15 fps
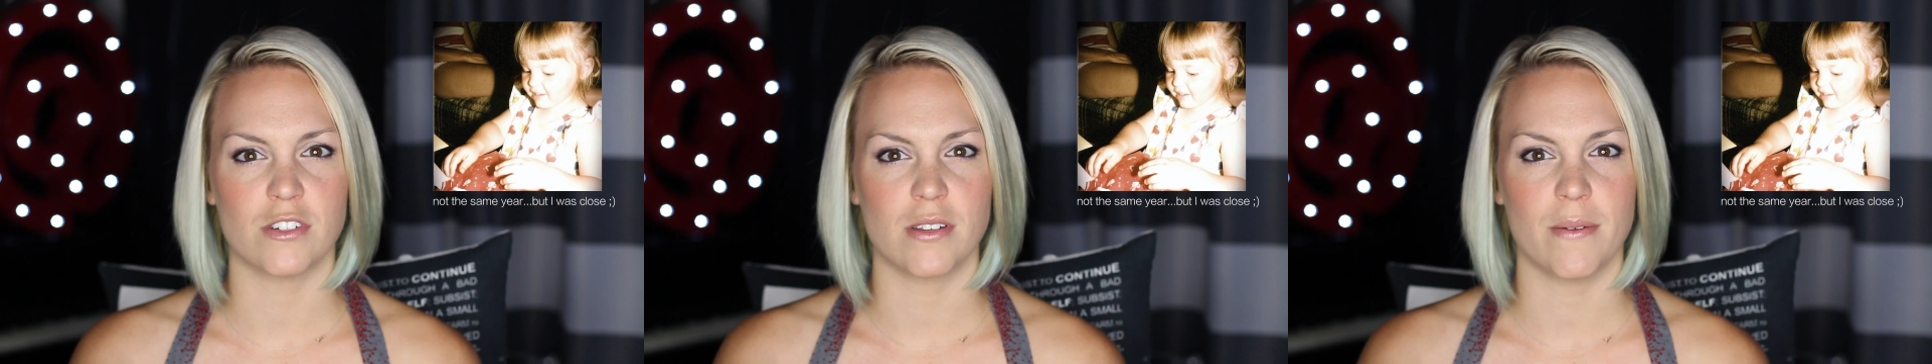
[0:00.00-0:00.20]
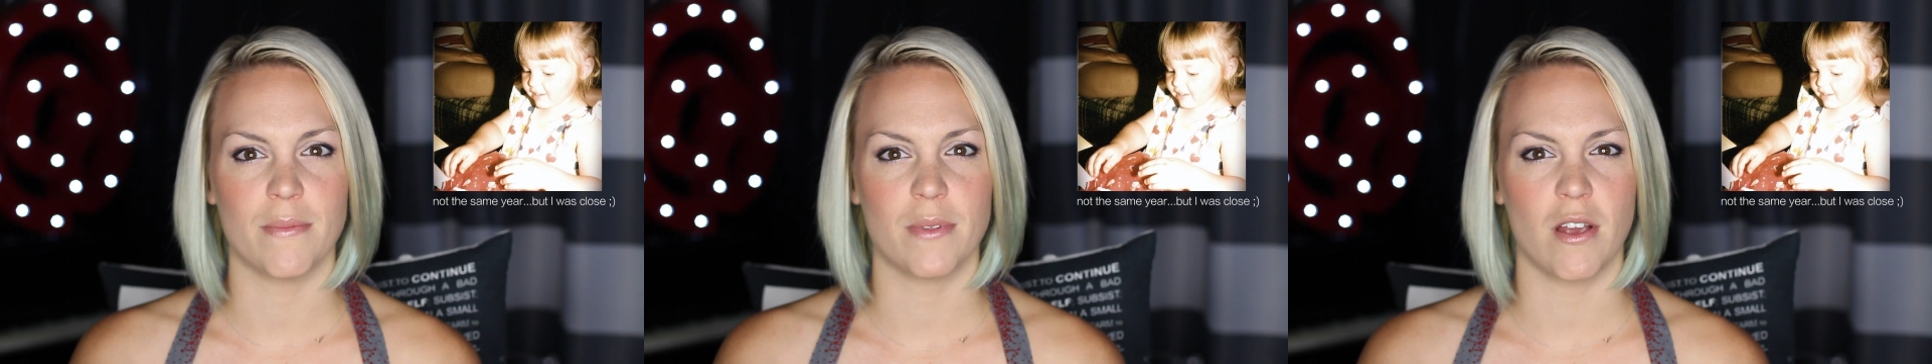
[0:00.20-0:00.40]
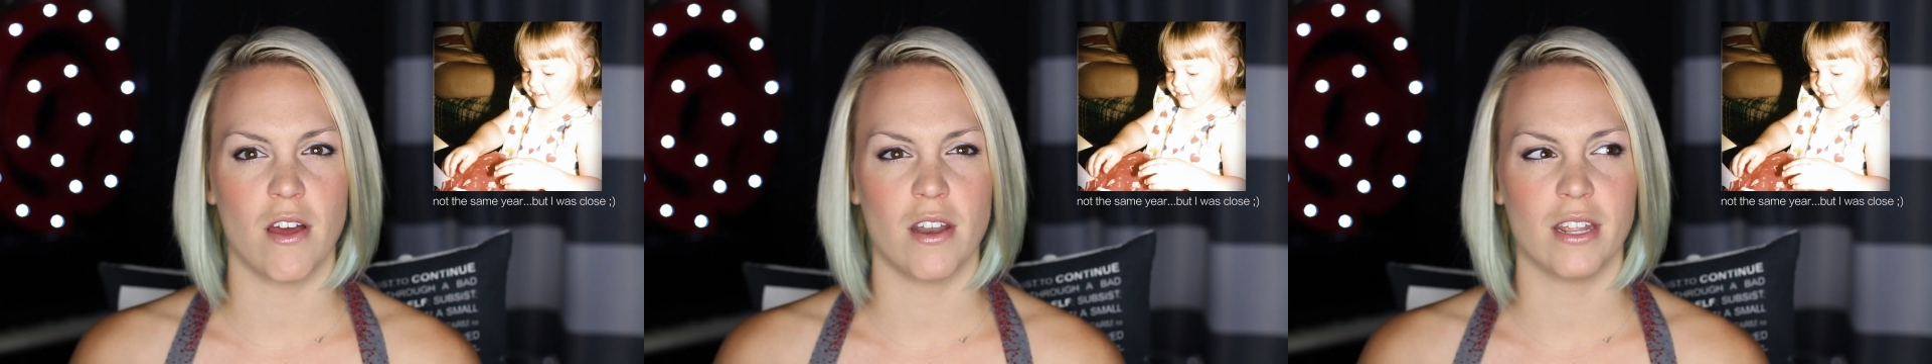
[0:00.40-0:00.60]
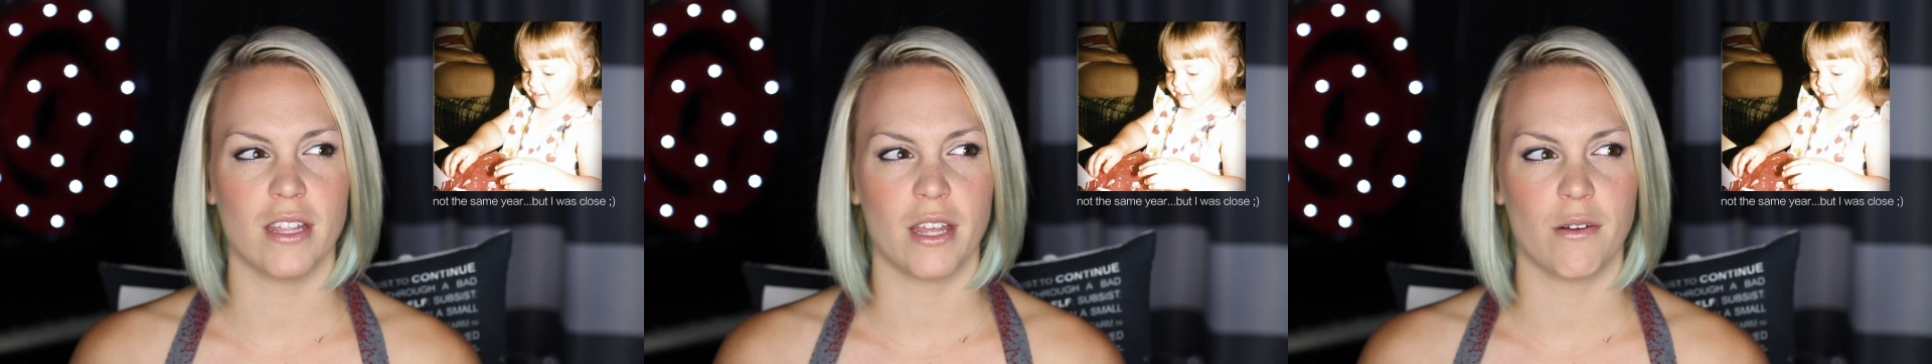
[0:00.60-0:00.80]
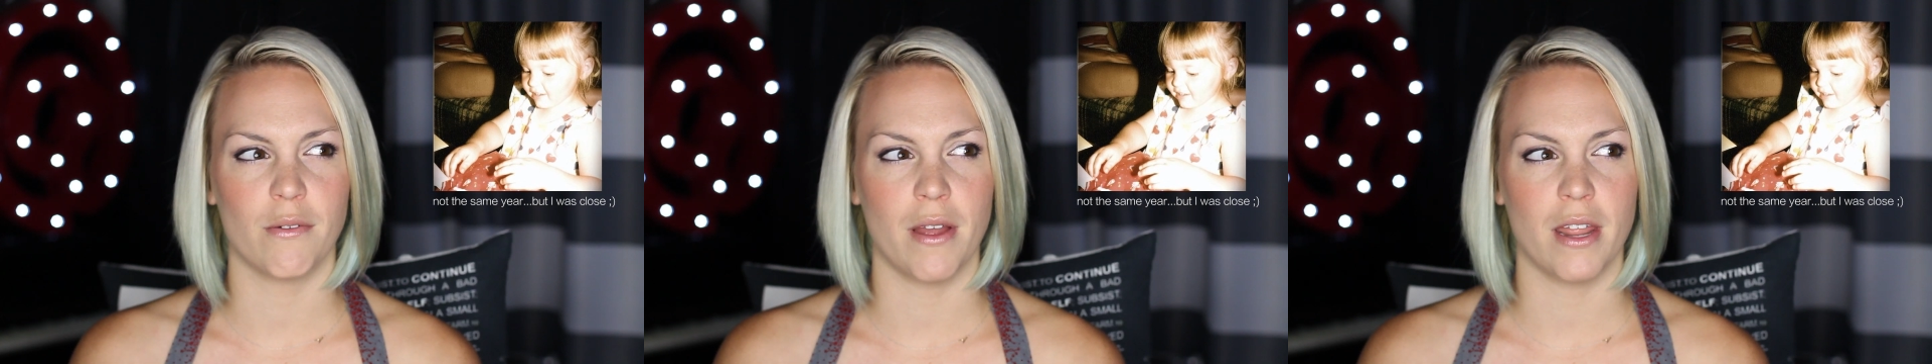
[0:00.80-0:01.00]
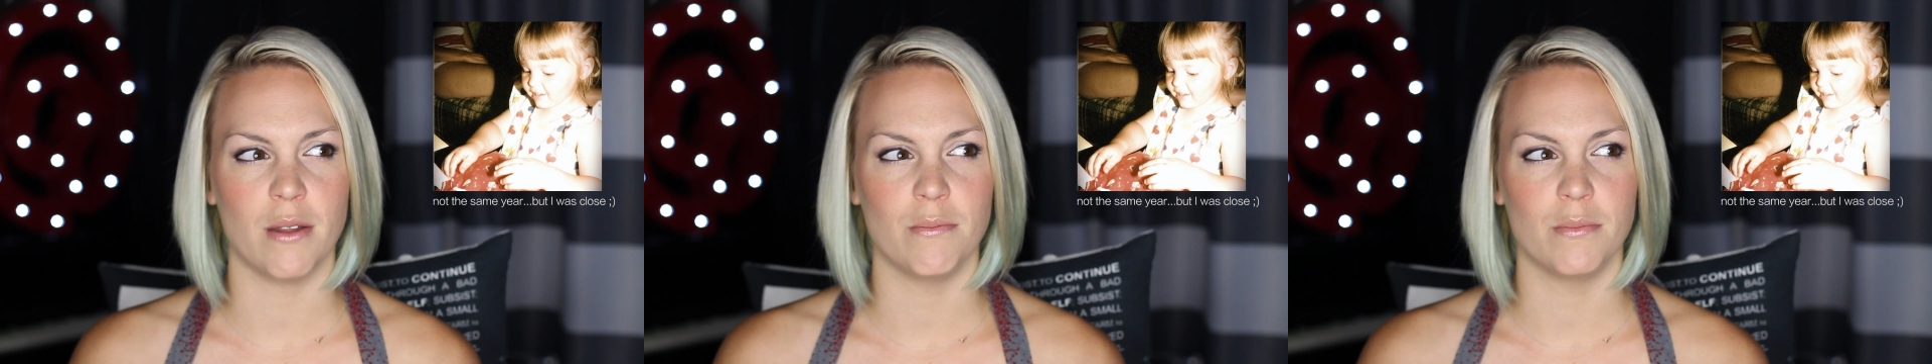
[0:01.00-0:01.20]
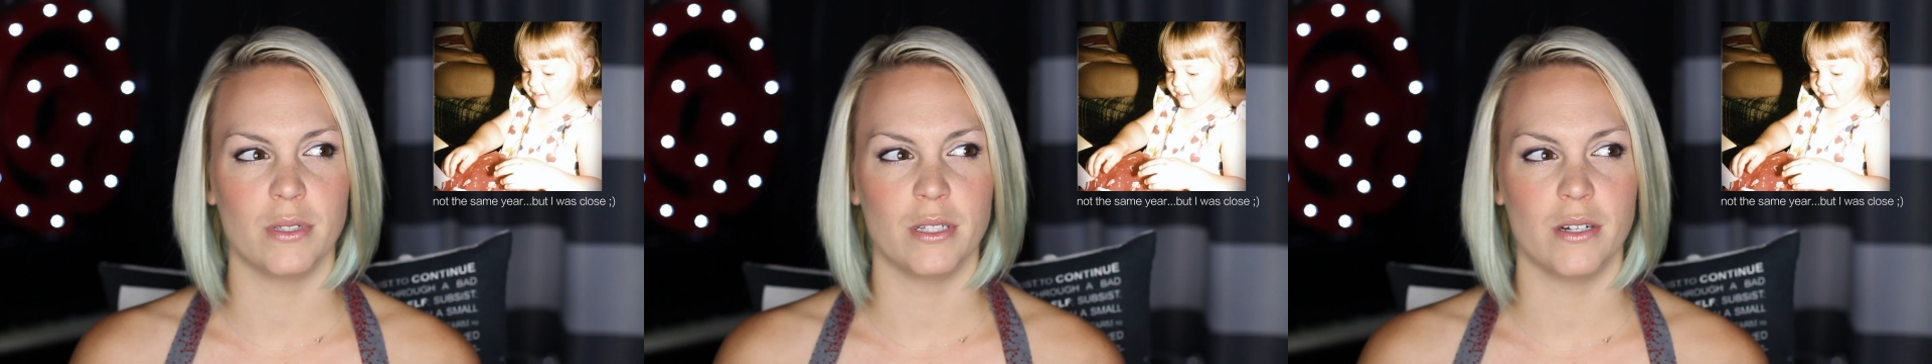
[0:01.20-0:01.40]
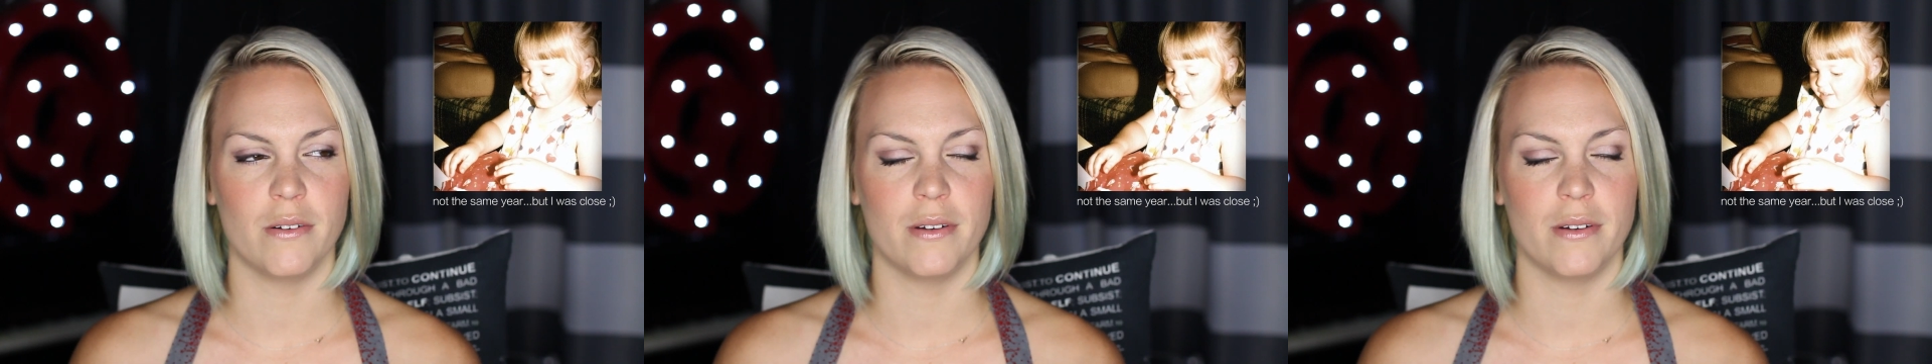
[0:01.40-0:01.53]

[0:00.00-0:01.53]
or something on it, like red and blue.